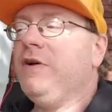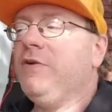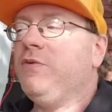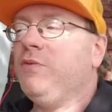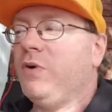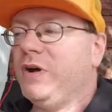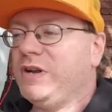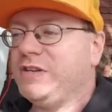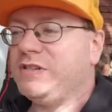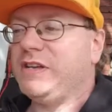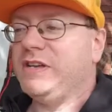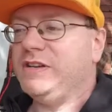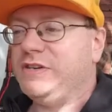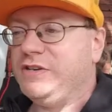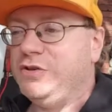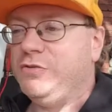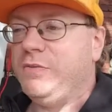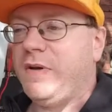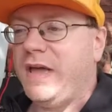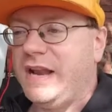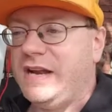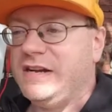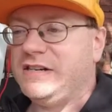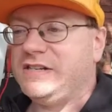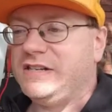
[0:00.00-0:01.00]
Once I do
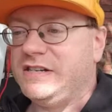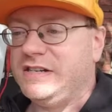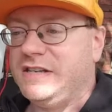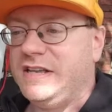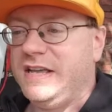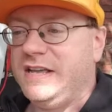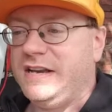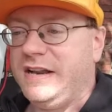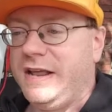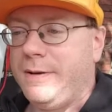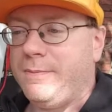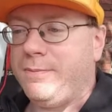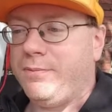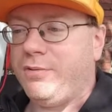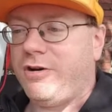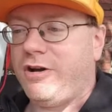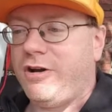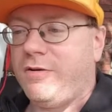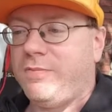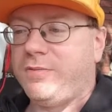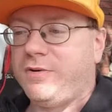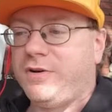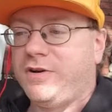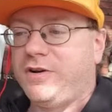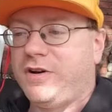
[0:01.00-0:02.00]
manage to get a
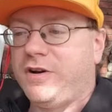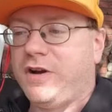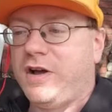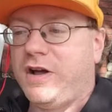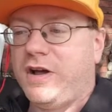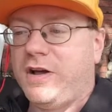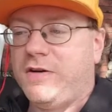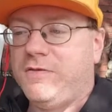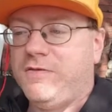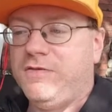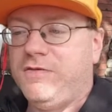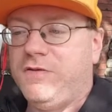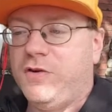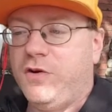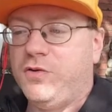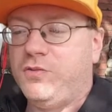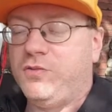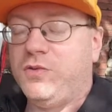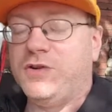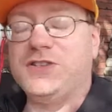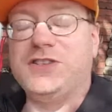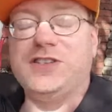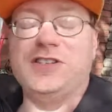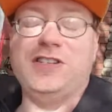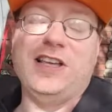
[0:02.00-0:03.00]
proper uh, phone
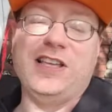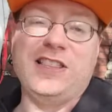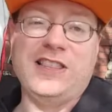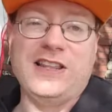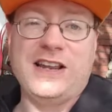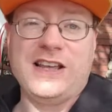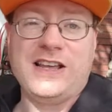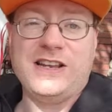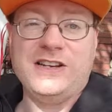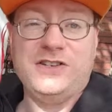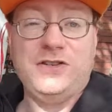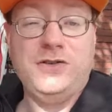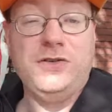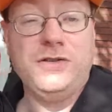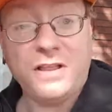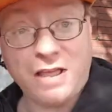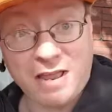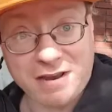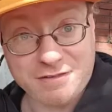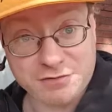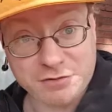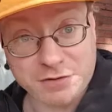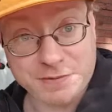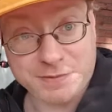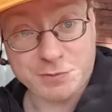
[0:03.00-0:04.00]
once again that I can do
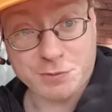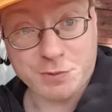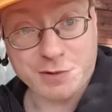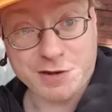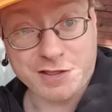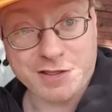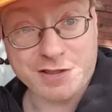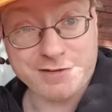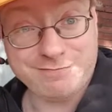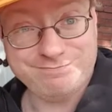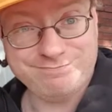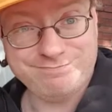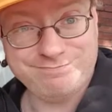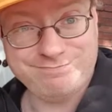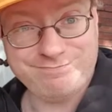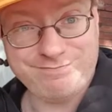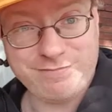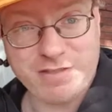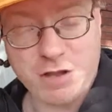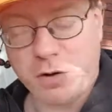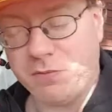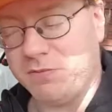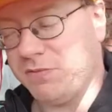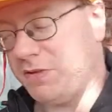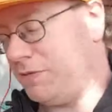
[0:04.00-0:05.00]
live streams with,
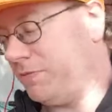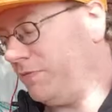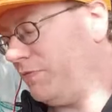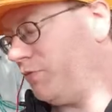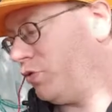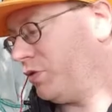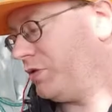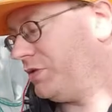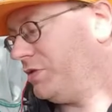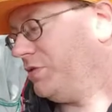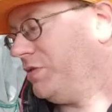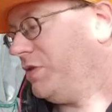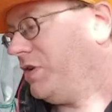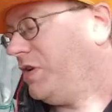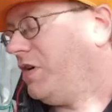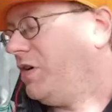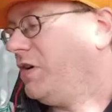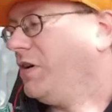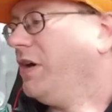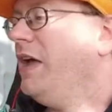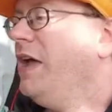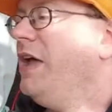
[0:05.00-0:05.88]
hopefully before too long.